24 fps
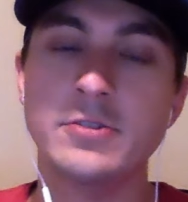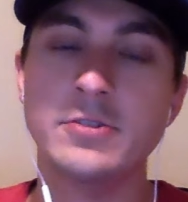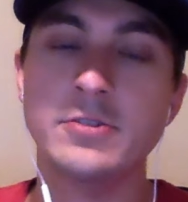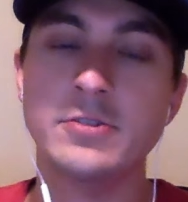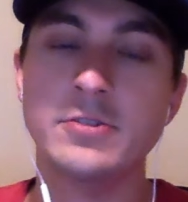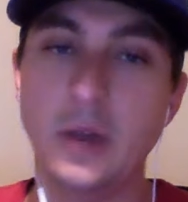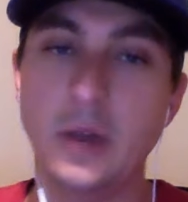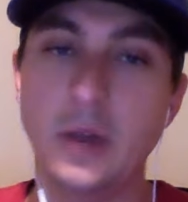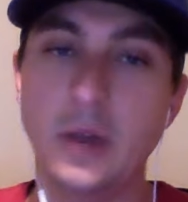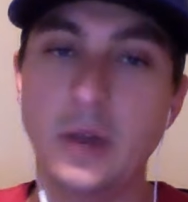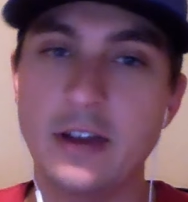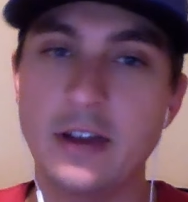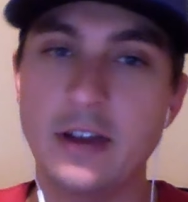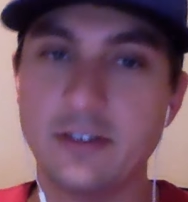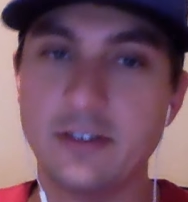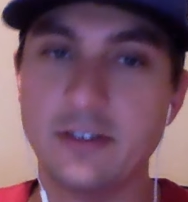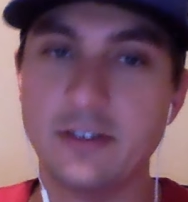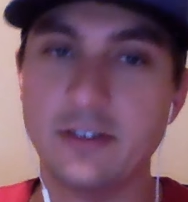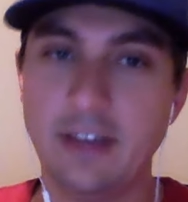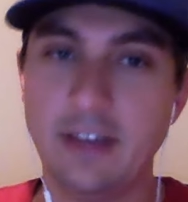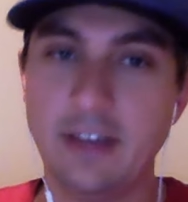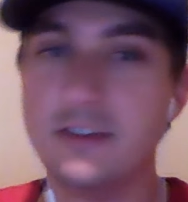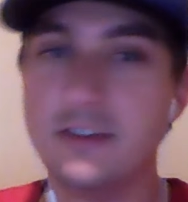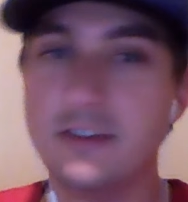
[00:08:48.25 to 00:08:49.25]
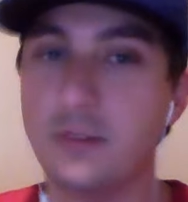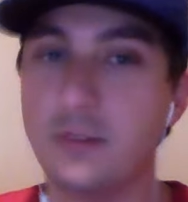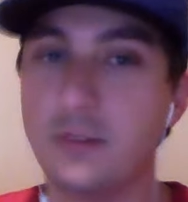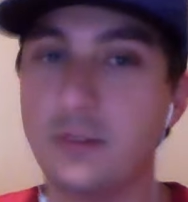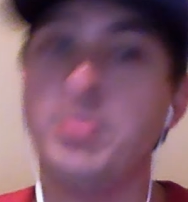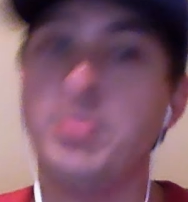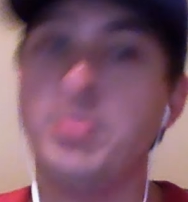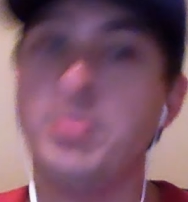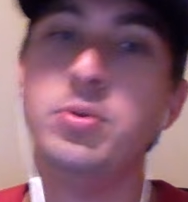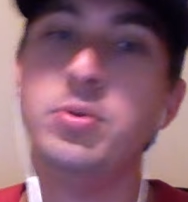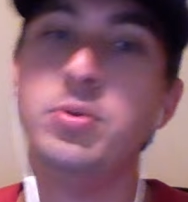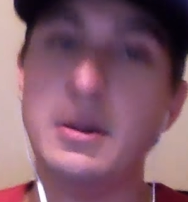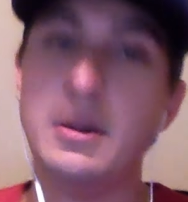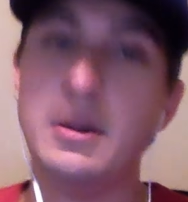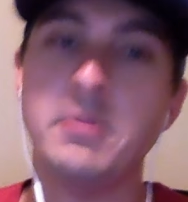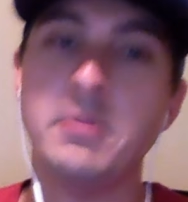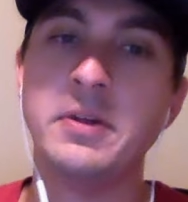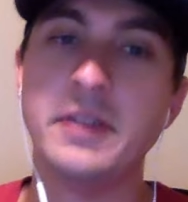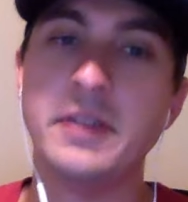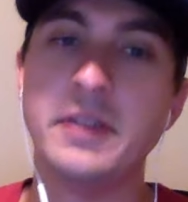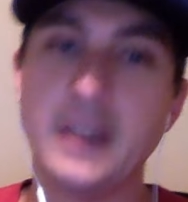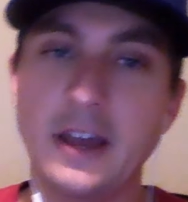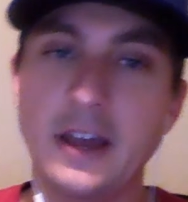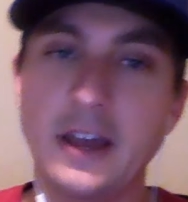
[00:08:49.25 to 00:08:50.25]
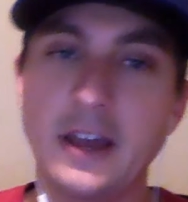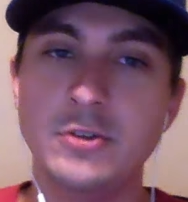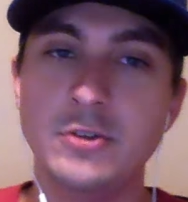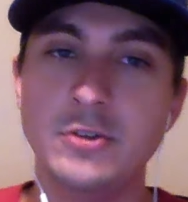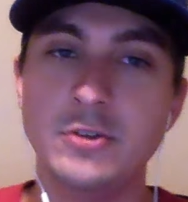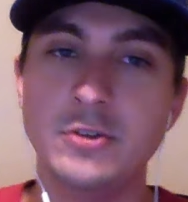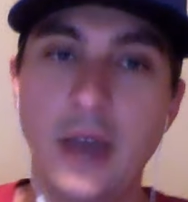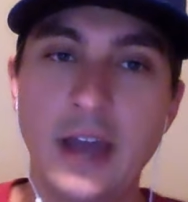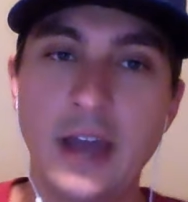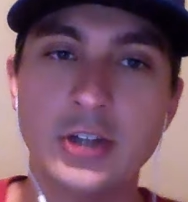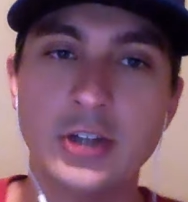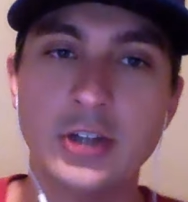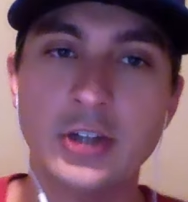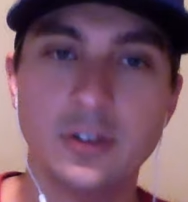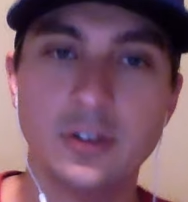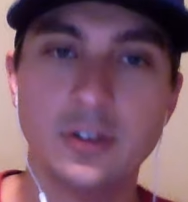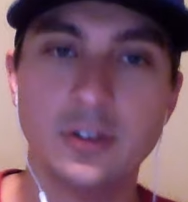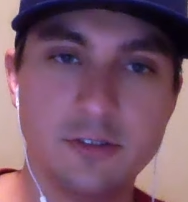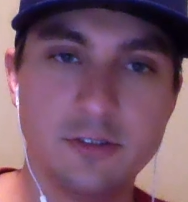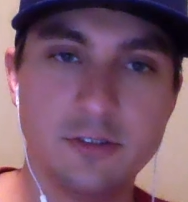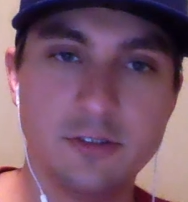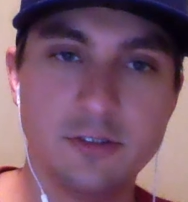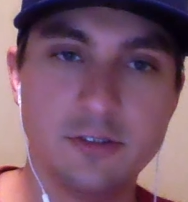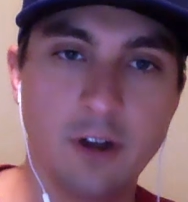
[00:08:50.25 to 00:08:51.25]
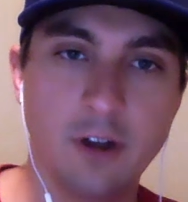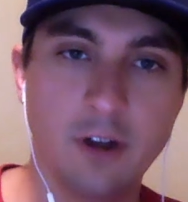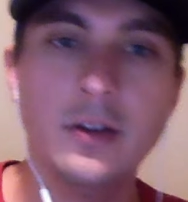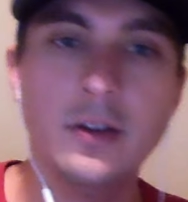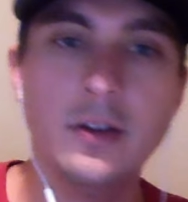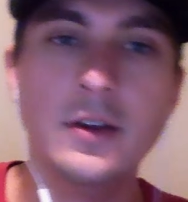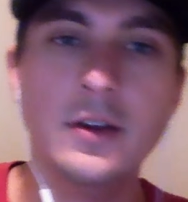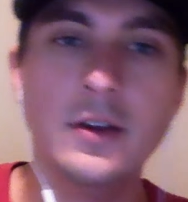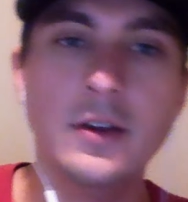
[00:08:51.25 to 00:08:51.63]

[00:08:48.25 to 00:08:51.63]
quite honestly, and these are probably the guys you actually start.